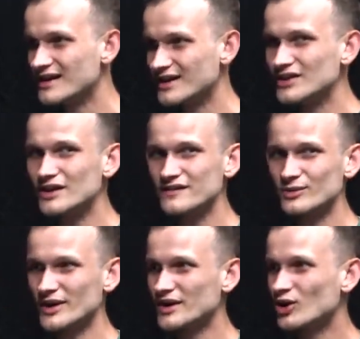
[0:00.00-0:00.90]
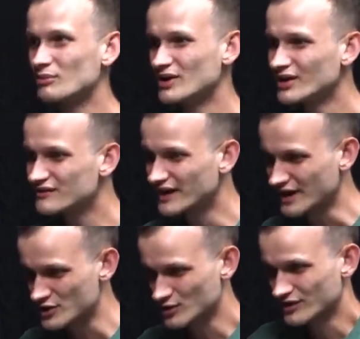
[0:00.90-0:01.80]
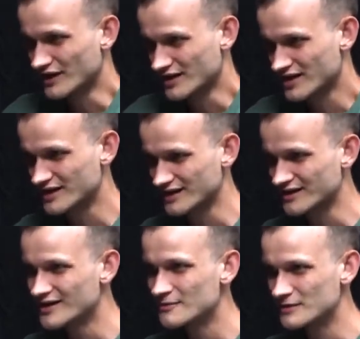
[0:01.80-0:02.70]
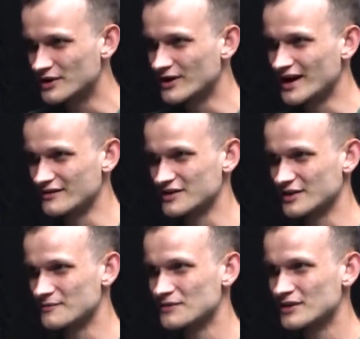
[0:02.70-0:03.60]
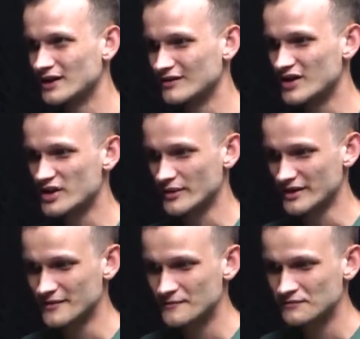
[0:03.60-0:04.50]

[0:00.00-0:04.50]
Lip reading: And then if you want to go beyond financial things, then you have to obviously